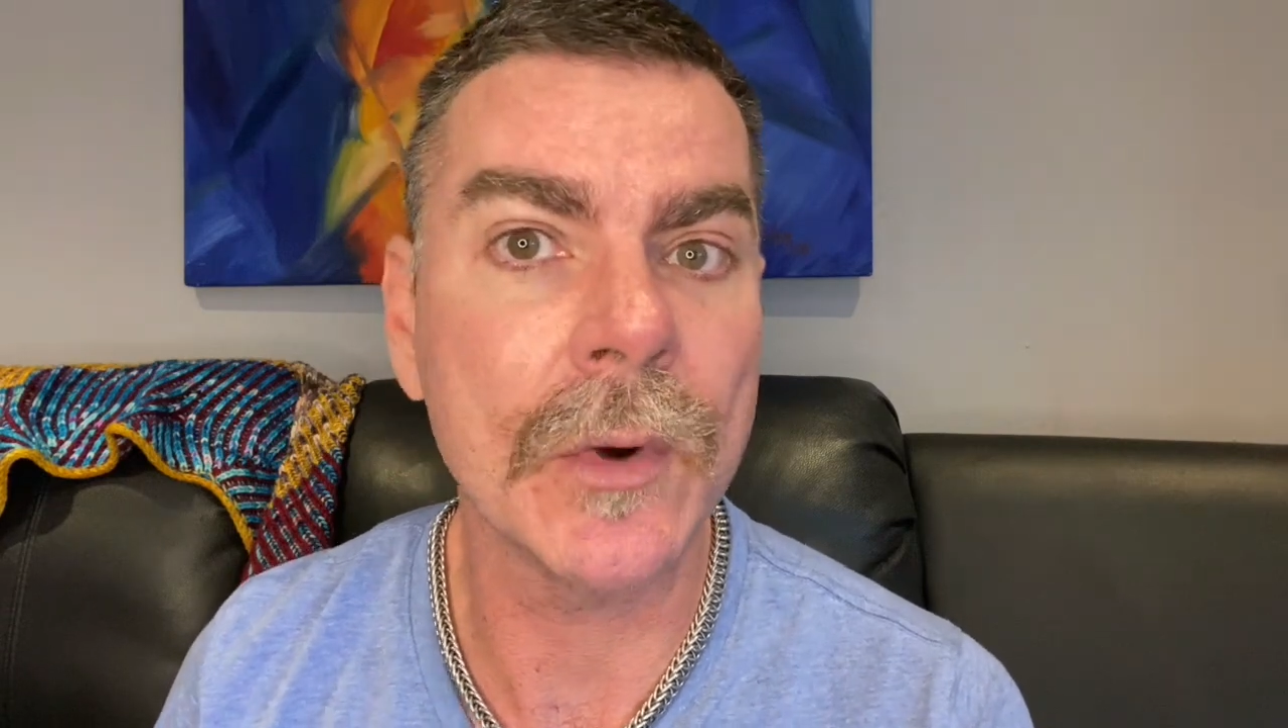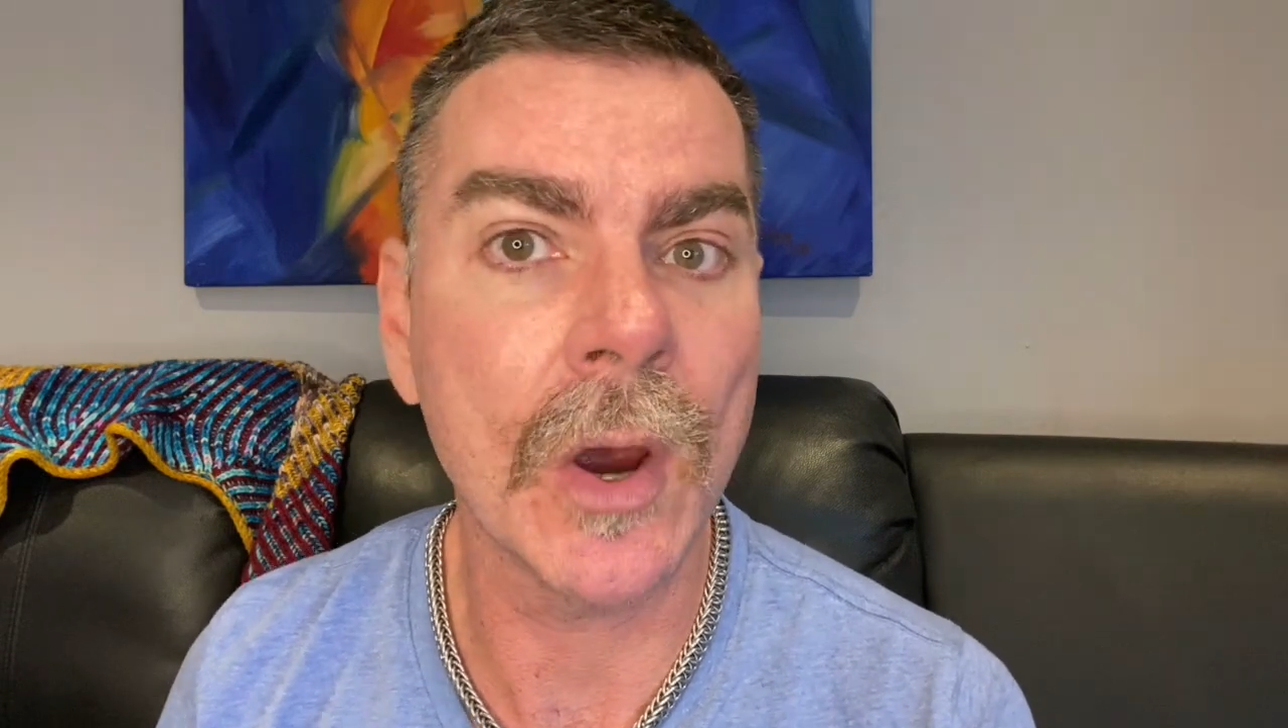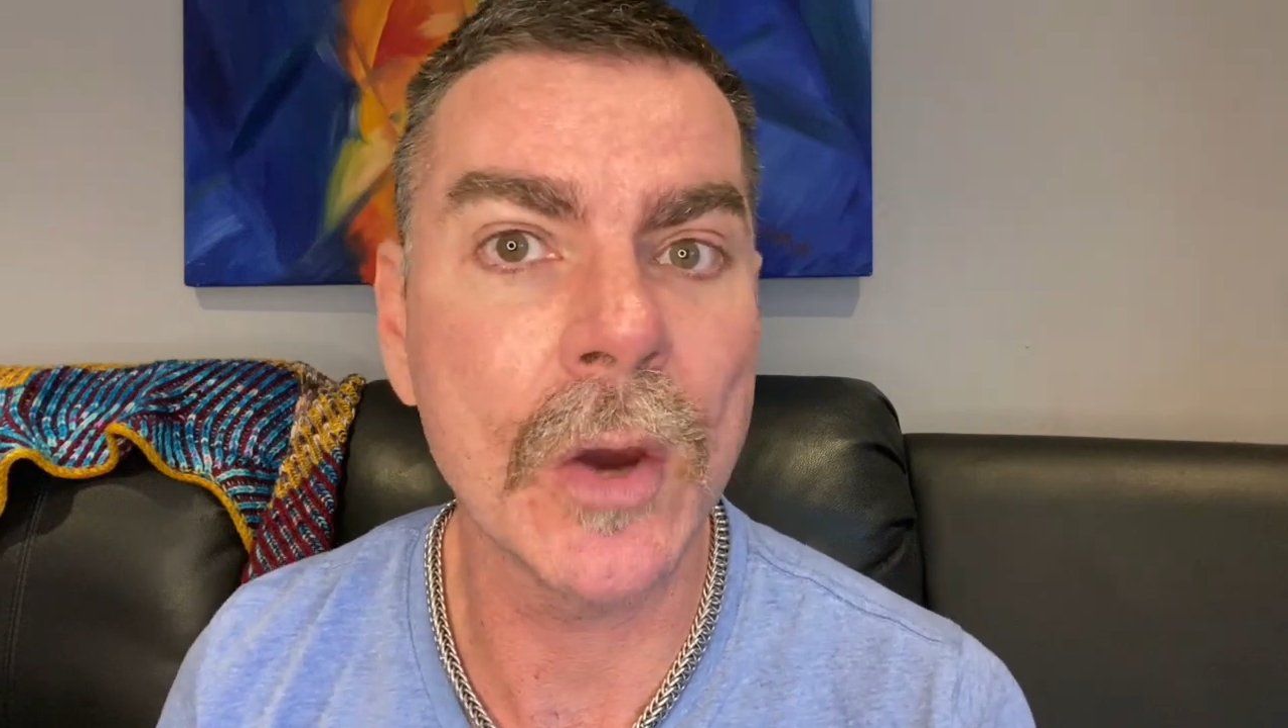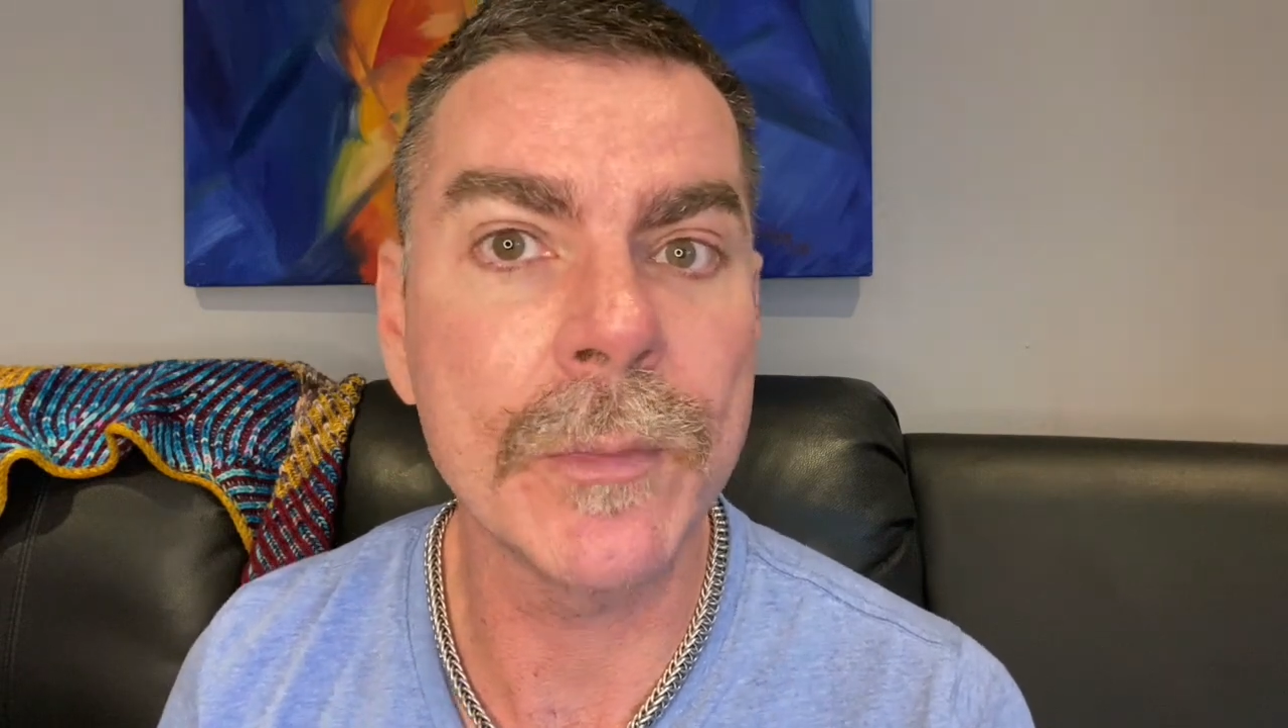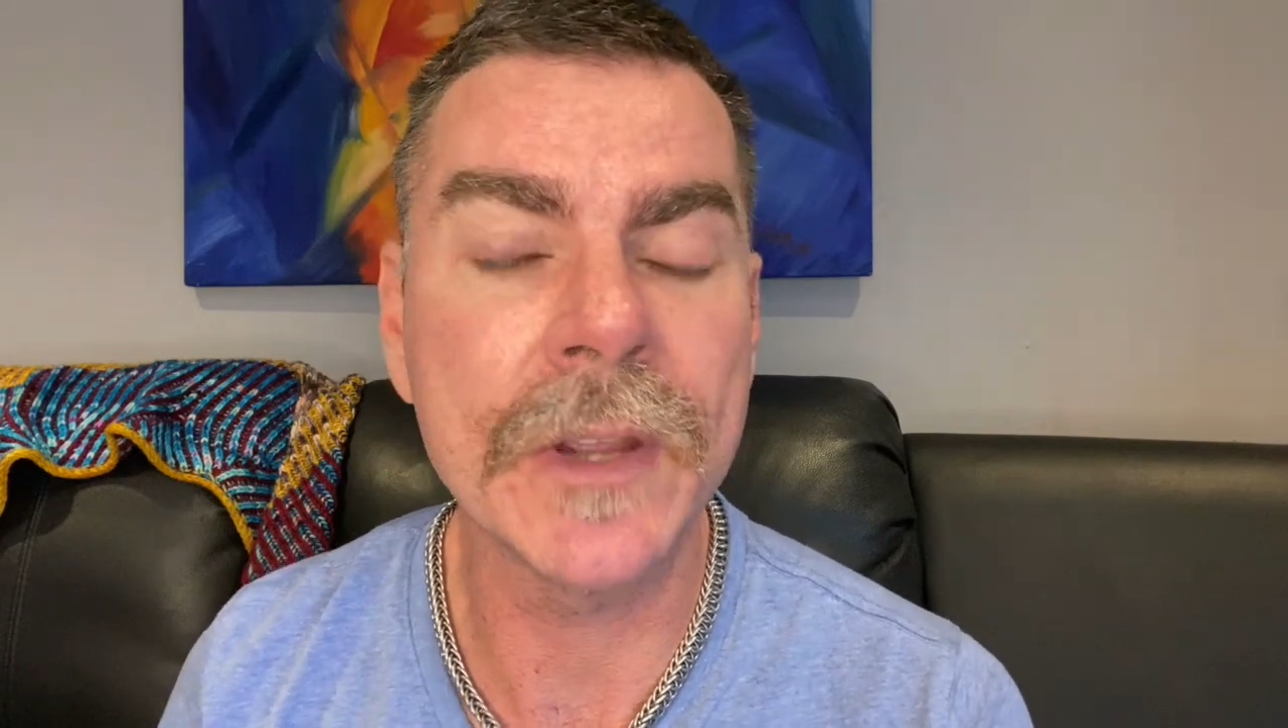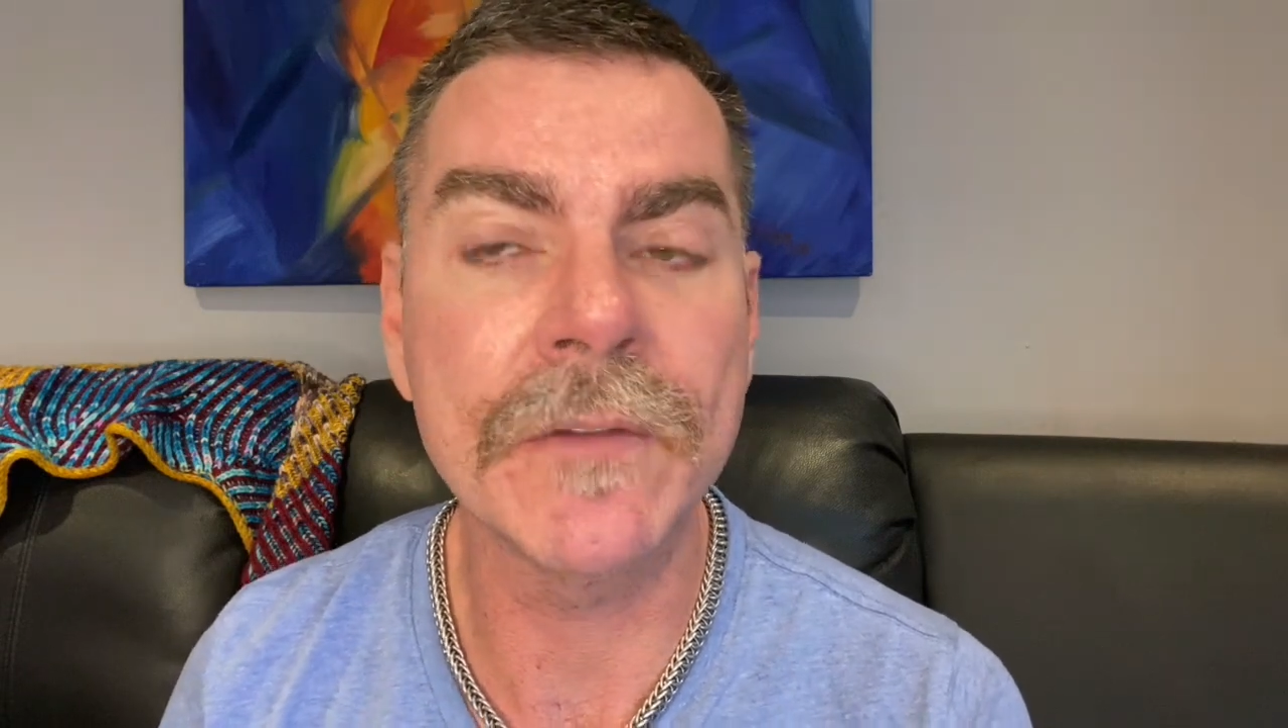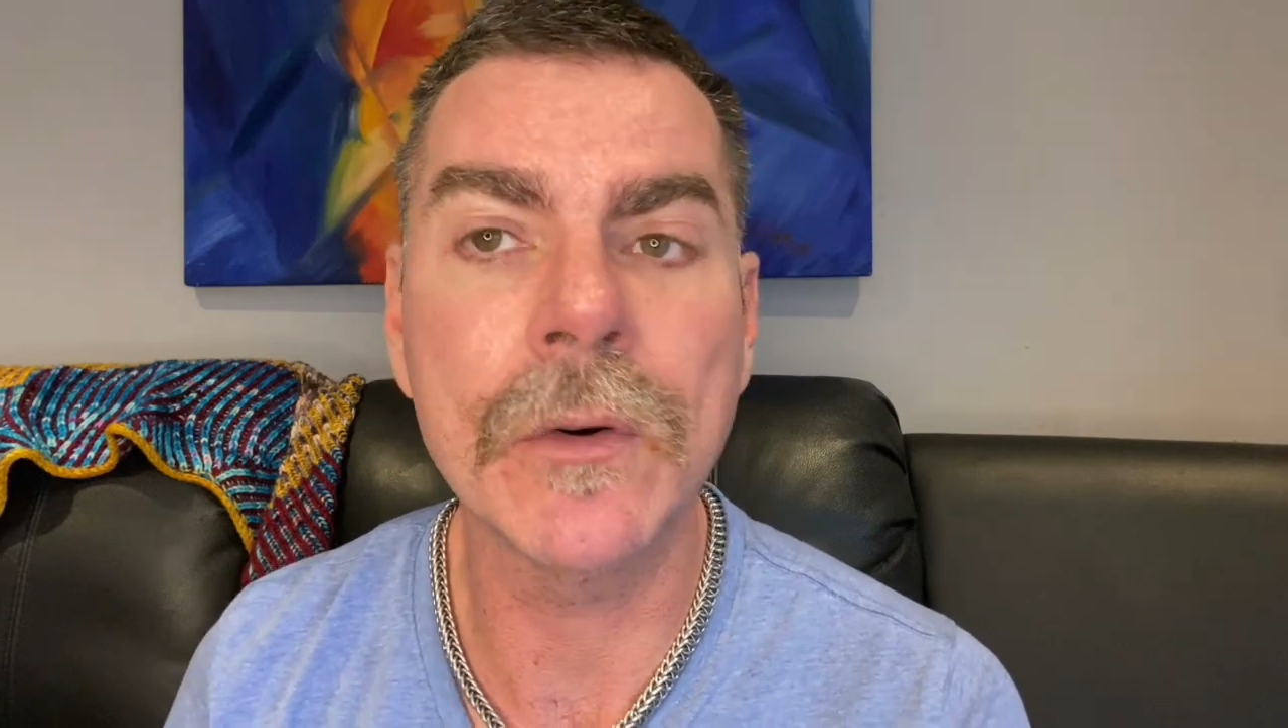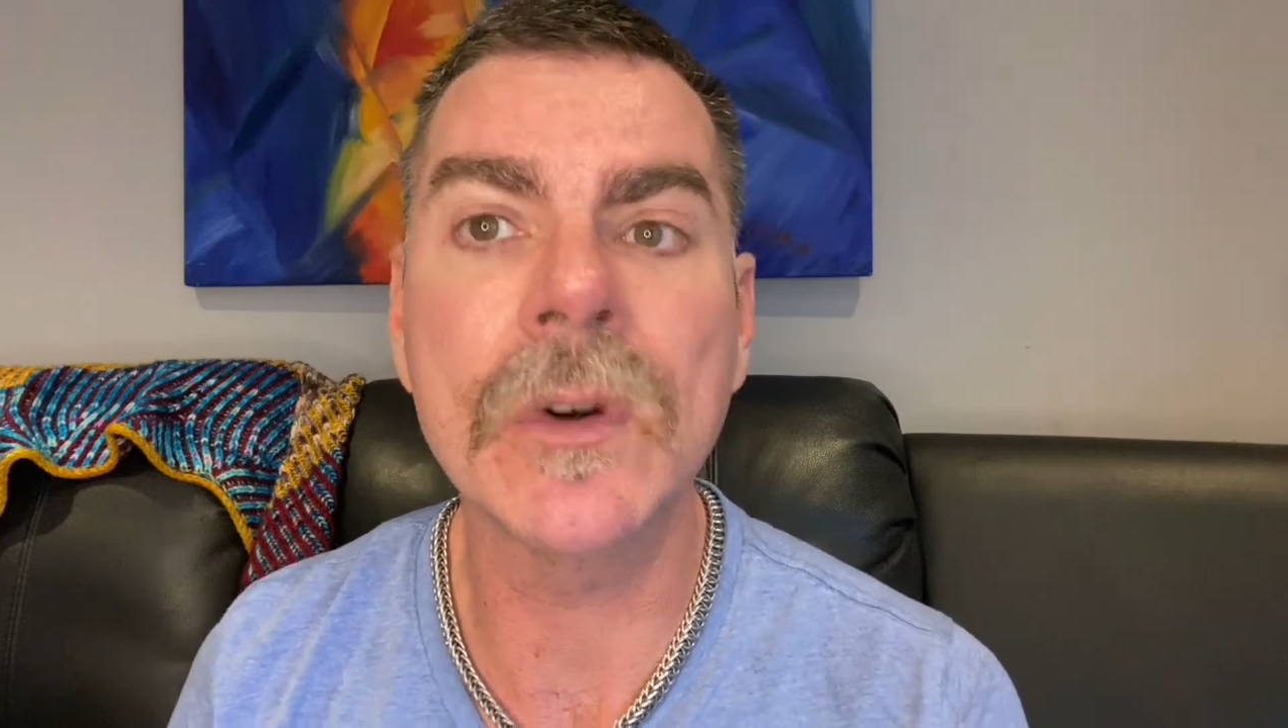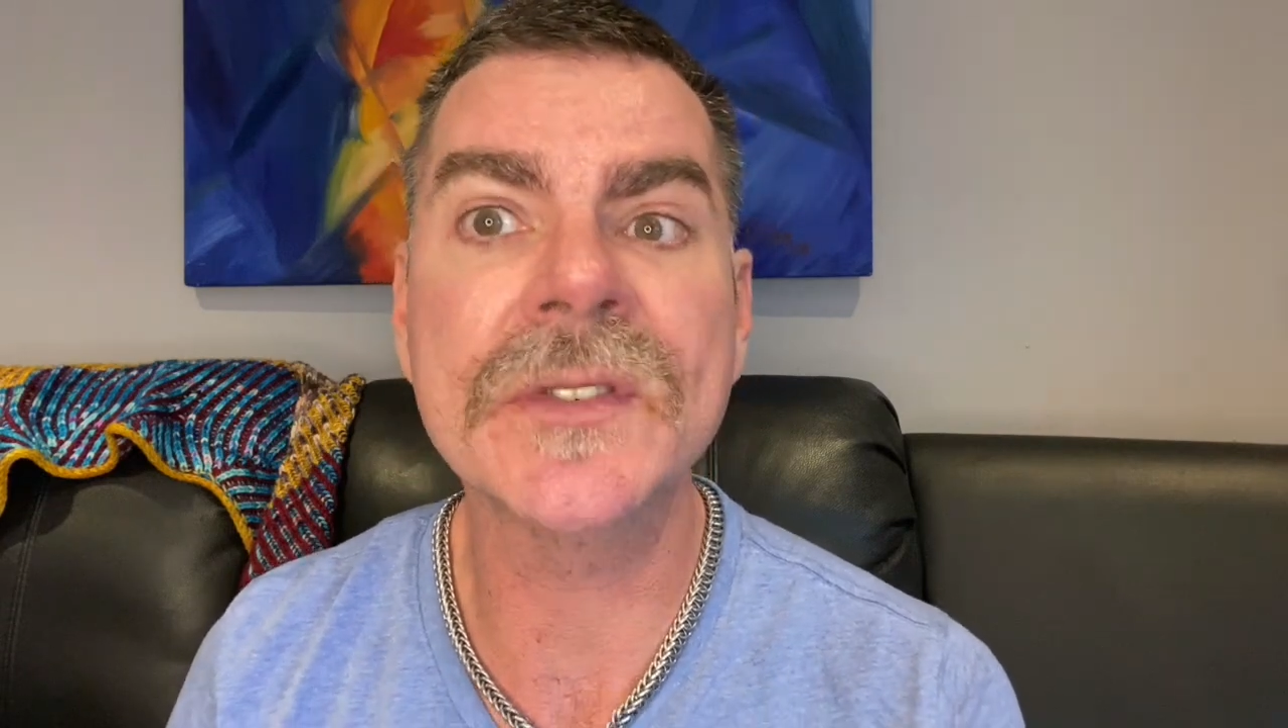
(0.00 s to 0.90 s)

are hoping for.